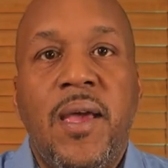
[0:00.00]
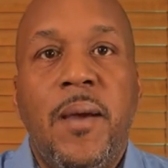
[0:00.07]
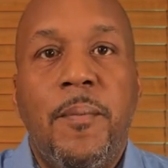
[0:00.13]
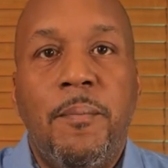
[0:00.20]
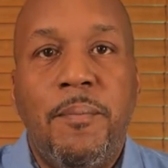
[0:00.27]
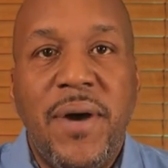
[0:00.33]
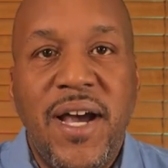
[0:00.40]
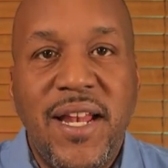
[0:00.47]

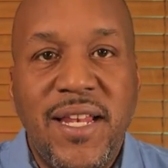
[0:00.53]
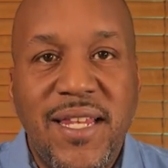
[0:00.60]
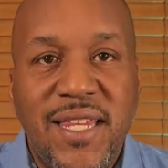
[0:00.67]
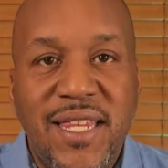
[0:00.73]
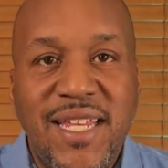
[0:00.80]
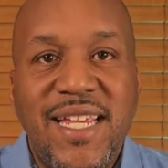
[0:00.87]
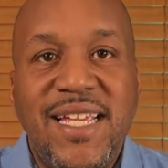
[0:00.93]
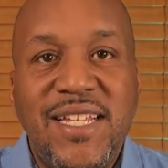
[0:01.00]
but
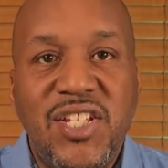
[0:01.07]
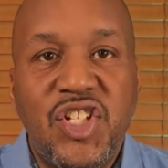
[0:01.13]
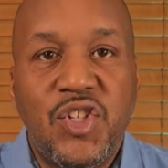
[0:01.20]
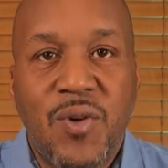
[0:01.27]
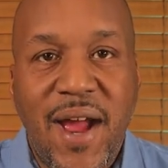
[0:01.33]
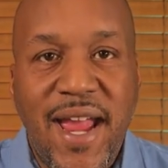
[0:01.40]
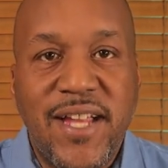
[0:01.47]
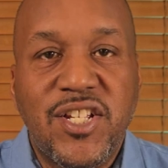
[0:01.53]
these
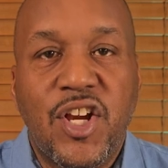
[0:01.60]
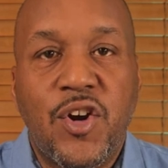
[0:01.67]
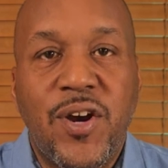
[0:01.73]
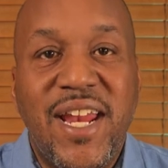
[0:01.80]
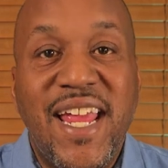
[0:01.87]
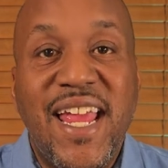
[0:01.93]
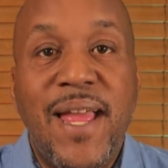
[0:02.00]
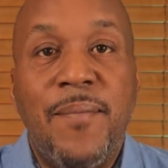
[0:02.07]
strikes are going
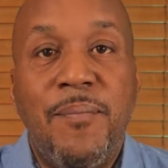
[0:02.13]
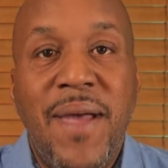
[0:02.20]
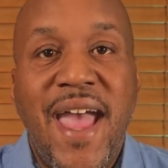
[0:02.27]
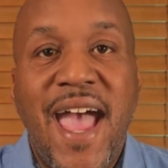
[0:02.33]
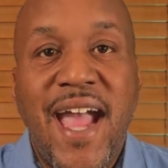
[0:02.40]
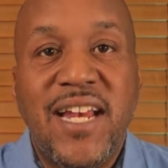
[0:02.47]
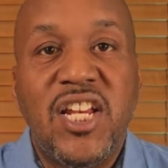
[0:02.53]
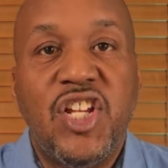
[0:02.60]
to
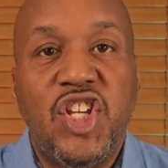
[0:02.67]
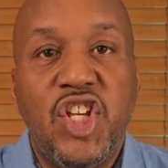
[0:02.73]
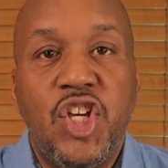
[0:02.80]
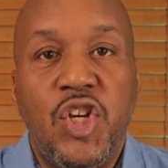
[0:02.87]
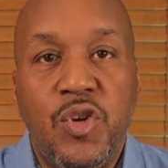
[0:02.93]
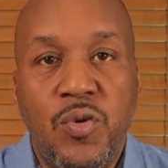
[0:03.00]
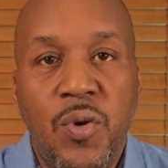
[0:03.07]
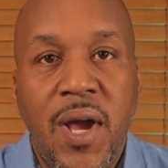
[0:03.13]
impact
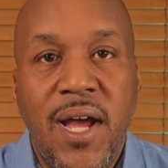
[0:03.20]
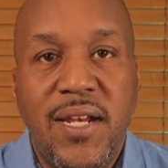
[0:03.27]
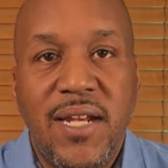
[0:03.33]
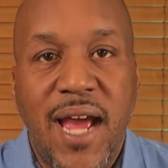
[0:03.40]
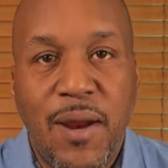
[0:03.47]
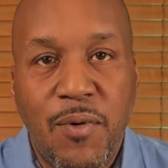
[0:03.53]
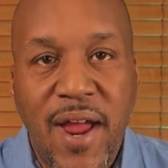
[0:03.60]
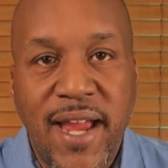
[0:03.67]
you
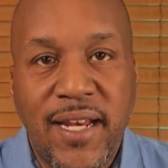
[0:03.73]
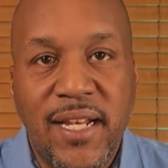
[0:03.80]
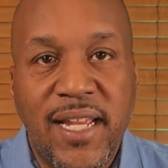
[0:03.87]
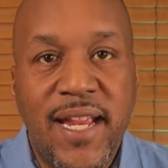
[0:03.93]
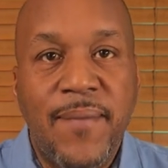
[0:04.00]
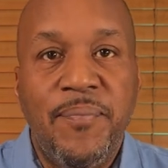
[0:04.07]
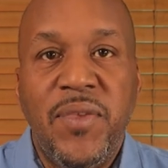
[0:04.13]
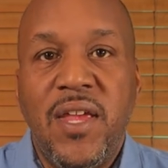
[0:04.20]

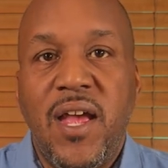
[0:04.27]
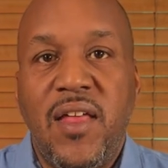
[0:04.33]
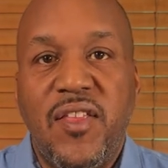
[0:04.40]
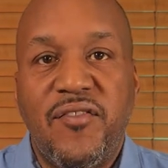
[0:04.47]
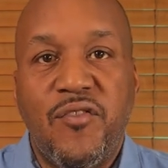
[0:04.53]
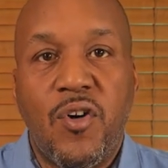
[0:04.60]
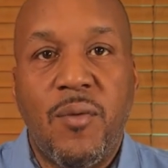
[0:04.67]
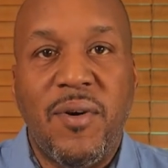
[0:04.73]
directly in the
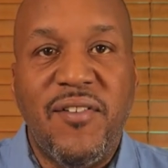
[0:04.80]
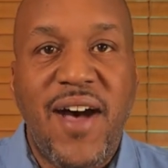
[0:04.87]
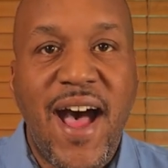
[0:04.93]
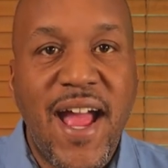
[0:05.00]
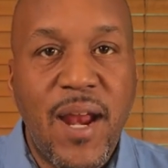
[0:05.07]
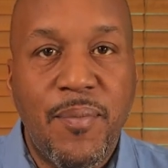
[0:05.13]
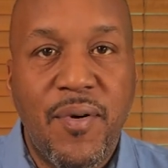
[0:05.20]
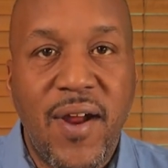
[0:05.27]
form of
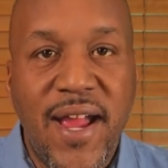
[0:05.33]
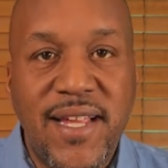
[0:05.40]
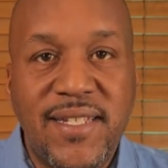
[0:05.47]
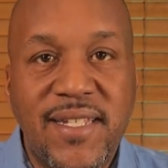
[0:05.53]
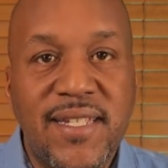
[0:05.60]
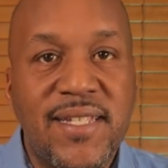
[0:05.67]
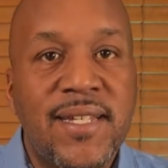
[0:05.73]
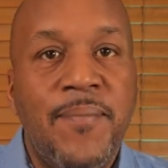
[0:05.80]
higher
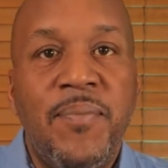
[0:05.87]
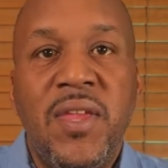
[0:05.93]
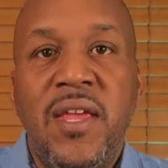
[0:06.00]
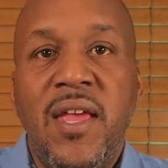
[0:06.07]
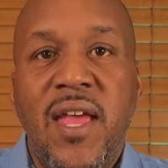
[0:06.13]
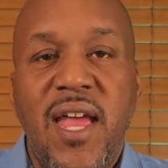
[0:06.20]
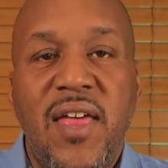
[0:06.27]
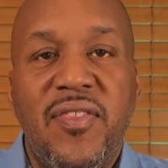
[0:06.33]
prices,
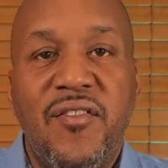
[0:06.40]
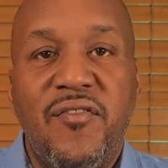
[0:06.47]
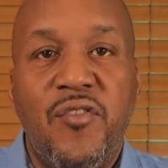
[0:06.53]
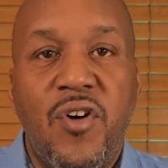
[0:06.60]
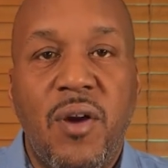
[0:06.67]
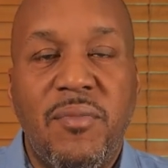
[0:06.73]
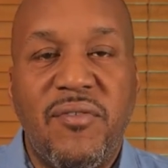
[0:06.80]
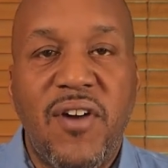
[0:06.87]
in the
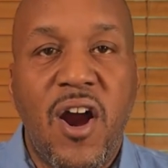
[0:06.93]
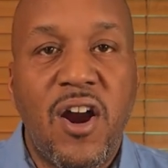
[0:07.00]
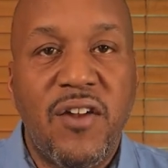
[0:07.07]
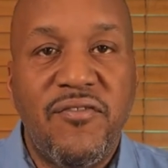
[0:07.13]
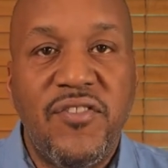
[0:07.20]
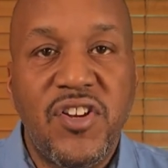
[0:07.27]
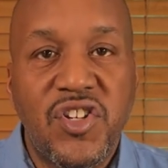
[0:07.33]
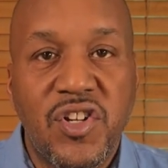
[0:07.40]
form of
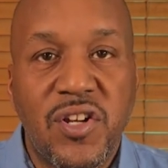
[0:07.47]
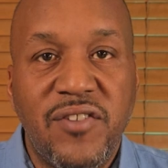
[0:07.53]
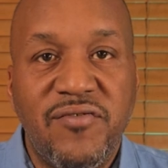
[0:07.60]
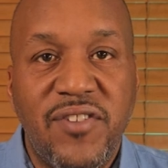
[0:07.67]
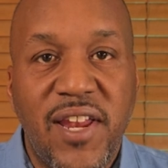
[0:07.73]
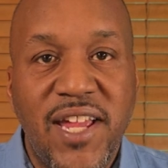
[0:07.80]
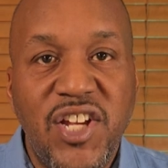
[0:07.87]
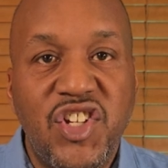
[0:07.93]
artificial
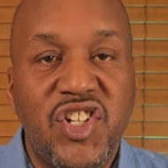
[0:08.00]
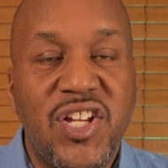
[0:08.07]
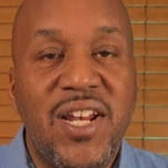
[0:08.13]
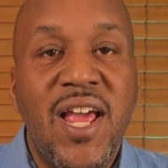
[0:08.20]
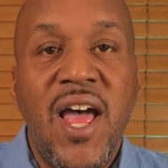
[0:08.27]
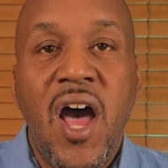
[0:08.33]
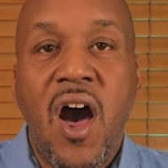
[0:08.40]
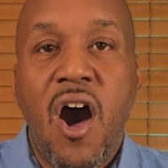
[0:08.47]
inflation.
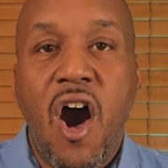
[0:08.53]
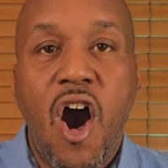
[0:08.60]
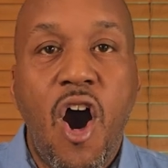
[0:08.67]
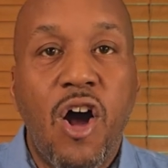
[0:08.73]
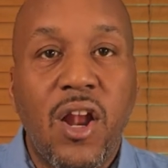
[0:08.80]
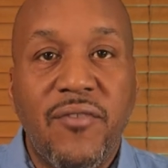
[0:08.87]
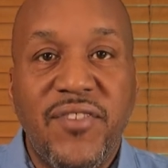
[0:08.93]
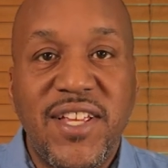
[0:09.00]

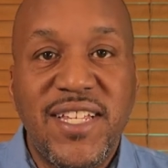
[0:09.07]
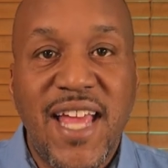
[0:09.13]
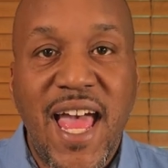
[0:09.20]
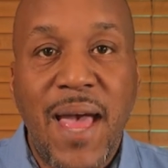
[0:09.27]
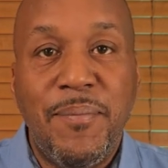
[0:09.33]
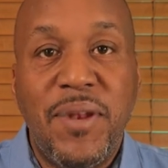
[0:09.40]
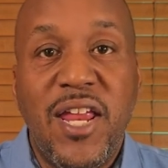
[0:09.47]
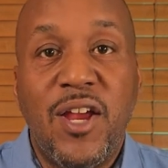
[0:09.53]
All of this
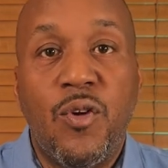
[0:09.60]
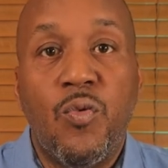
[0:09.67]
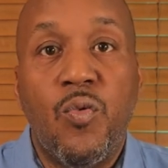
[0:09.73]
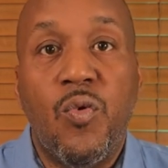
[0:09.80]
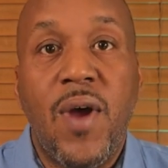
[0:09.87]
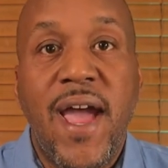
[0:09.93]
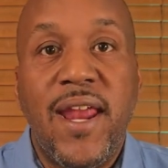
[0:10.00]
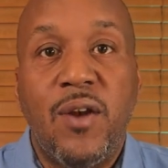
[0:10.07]
happening
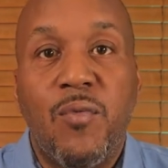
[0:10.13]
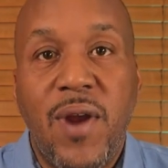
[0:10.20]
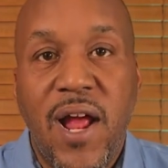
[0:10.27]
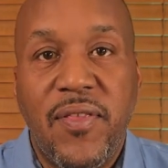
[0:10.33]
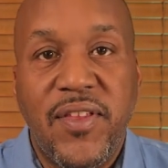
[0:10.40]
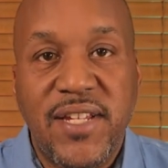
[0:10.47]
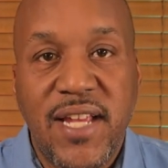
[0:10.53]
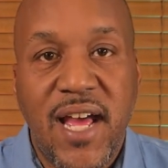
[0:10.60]
right
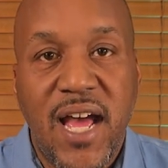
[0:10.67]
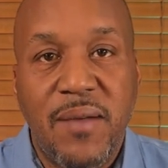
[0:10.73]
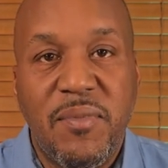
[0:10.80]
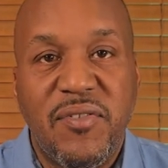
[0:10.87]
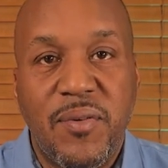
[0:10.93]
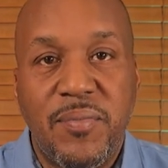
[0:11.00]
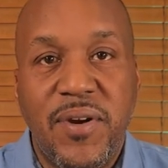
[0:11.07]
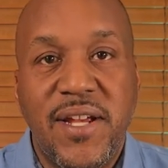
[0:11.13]
around the time
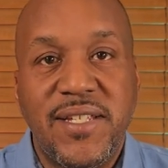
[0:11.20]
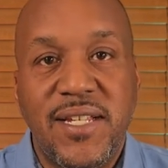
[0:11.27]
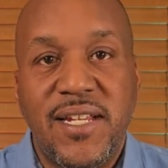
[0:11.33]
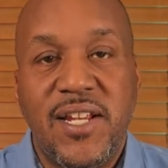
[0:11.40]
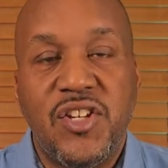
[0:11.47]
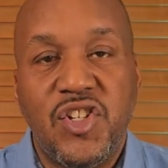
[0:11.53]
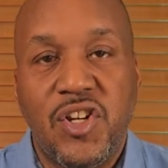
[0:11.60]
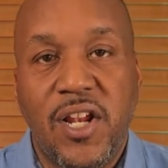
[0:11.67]
of the
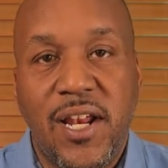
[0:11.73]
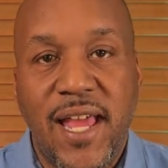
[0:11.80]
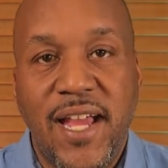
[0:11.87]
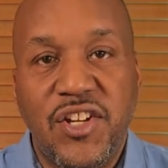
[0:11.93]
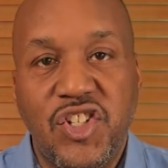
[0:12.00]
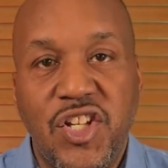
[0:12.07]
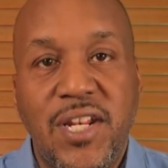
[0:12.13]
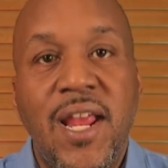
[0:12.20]
presidential
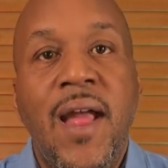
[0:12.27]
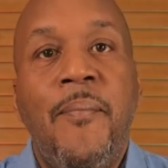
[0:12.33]
election.